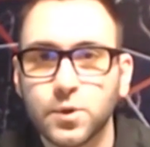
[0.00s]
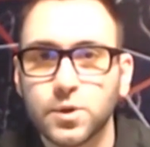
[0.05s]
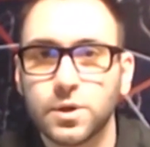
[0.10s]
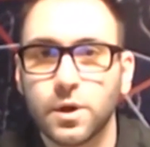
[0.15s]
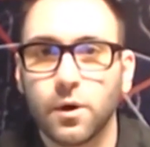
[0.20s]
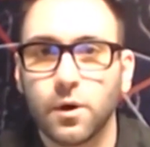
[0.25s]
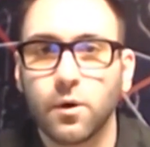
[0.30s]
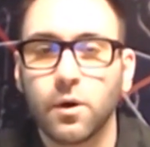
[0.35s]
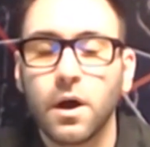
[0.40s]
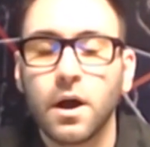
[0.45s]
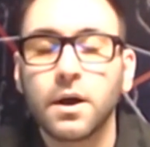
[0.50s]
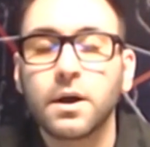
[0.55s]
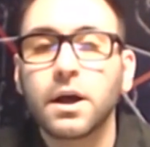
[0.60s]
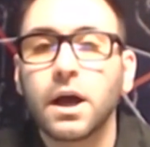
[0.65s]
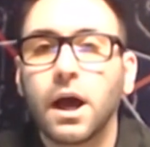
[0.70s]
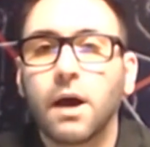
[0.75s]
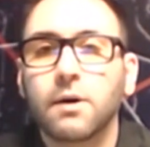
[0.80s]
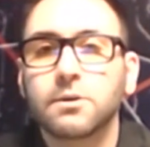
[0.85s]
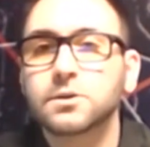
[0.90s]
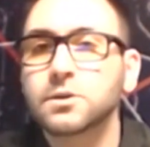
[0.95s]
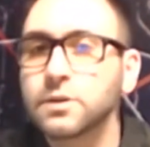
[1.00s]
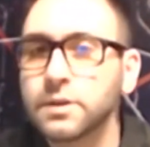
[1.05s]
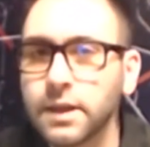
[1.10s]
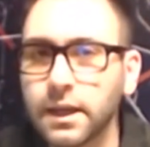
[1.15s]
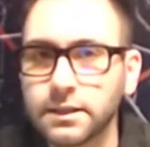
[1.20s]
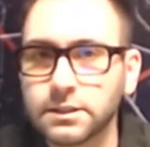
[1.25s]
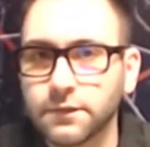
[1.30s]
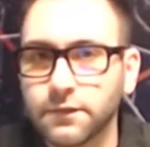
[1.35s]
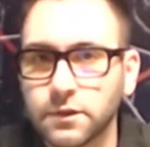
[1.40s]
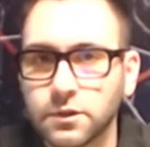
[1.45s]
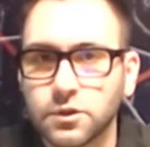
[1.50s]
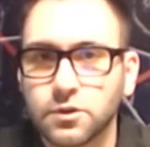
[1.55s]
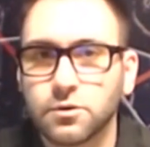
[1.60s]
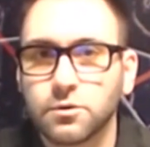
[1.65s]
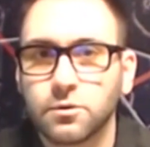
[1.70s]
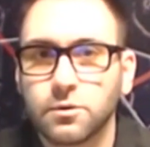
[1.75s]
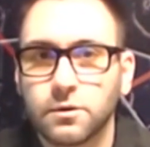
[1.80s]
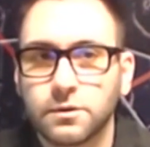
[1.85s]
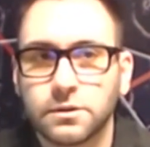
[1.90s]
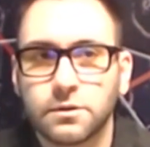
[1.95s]
So I was looking at different
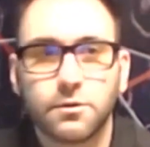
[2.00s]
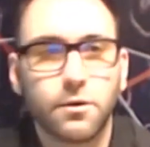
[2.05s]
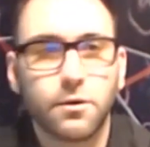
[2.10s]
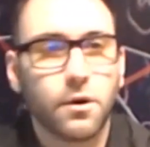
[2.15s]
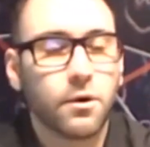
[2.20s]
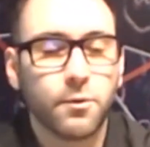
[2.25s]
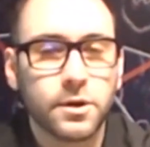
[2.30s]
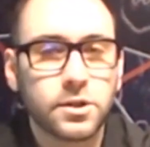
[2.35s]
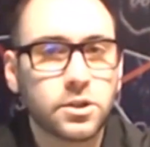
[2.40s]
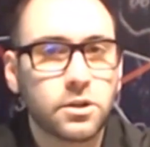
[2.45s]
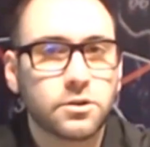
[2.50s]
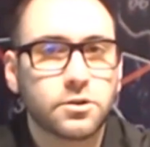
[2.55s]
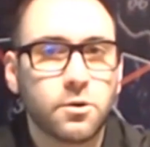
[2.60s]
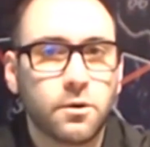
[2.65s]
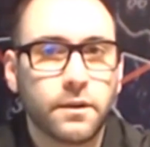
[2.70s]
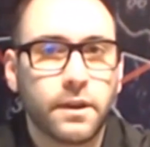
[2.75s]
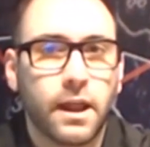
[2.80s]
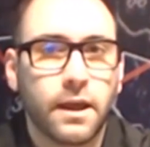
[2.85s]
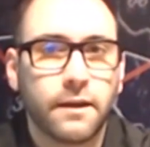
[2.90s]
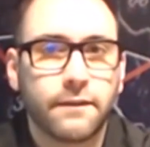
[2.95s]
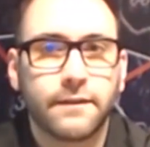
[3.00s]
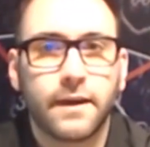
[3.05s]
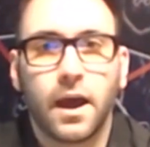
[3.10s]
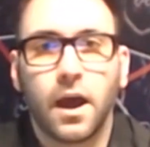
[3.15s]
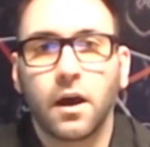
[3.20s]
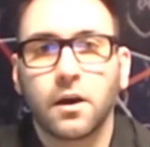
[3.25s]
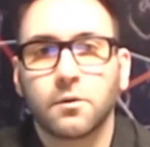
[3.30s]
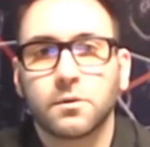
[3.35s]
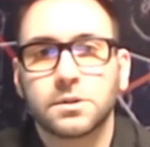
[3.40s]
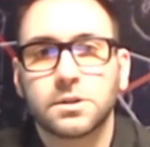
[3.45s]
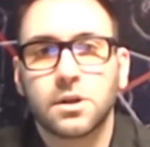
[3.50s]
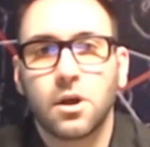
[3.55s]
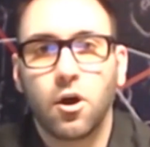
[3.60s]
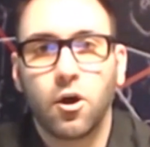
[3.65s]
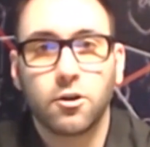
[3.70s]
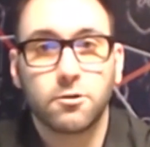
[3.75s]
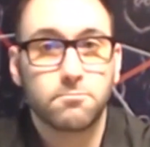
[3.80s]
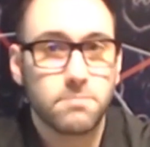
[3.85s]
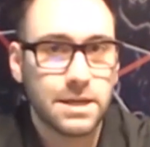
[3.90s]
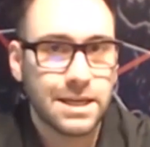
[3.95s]
tools. The original tool that I found was
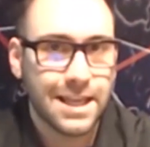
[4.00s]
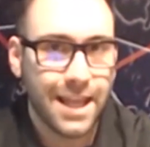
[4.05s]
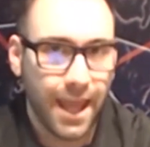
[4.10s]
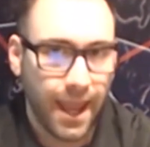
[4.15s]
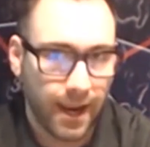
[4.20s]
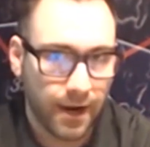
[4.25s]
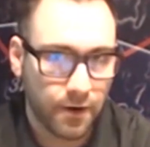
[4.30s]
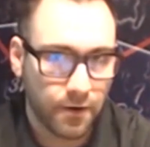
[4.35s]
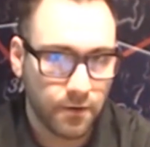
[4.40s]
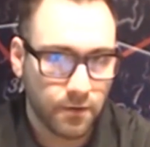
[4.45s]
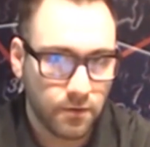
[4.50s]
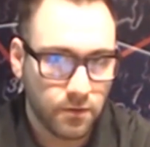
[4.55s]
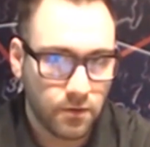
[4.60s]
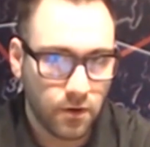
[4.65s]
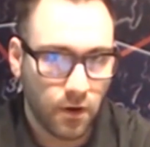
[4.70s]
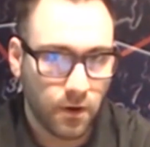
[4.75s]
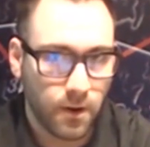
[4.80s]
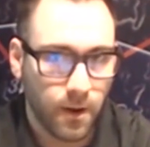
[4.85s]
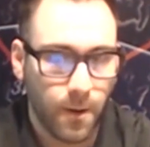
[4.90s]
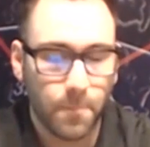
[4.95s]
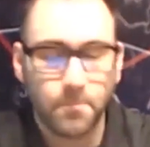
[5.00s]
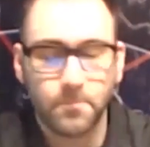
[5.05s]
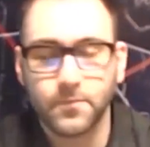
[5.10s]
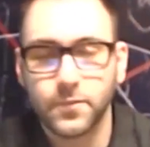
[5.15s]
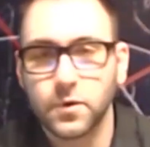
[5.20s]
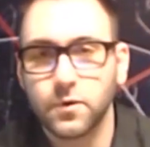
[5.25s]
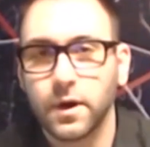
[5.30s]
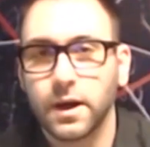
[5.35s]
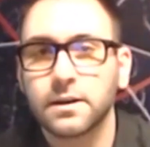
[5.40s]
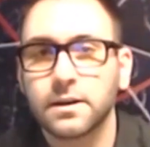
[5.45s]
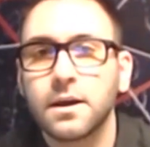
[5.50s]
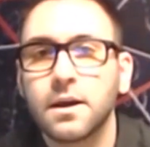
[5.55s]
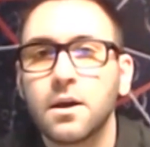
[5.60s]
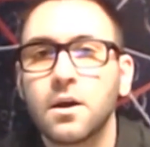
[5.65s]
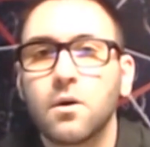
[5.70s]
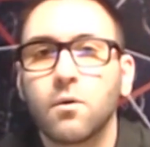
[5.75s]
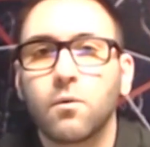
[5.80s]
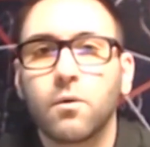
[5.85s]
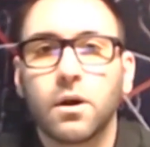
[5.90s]
called meetegger.com, right?